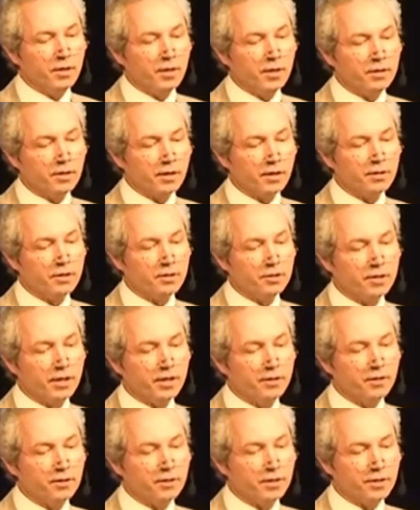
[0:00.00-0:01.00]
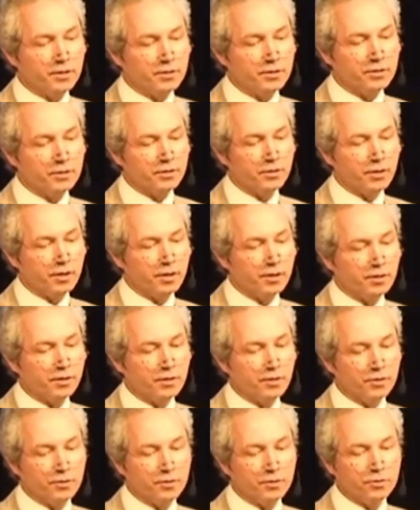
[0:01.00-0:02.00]
in the chandeliers
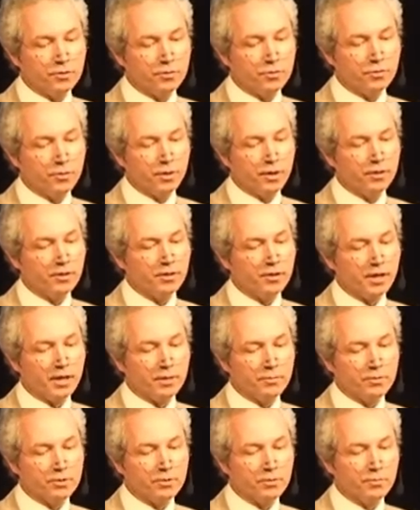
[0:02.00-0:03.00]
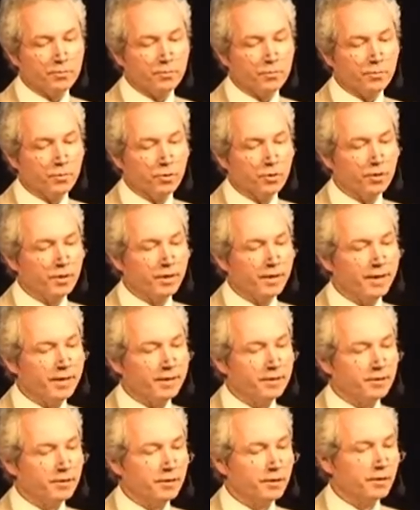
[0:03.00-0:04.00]
and to other types of modern
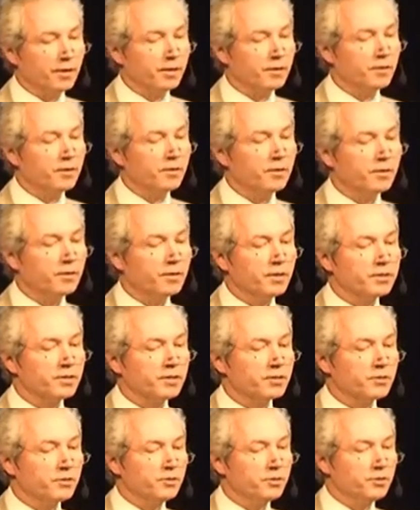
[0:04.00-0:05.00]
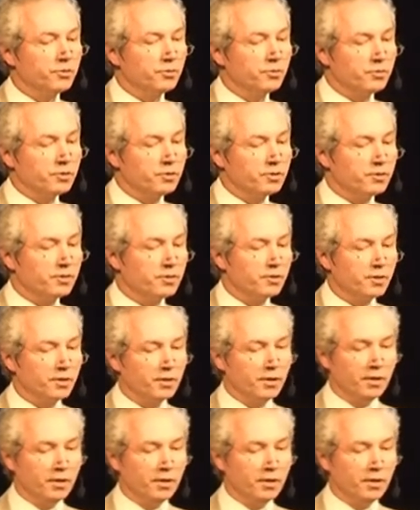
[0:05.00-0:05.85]
lighting. And this has reduced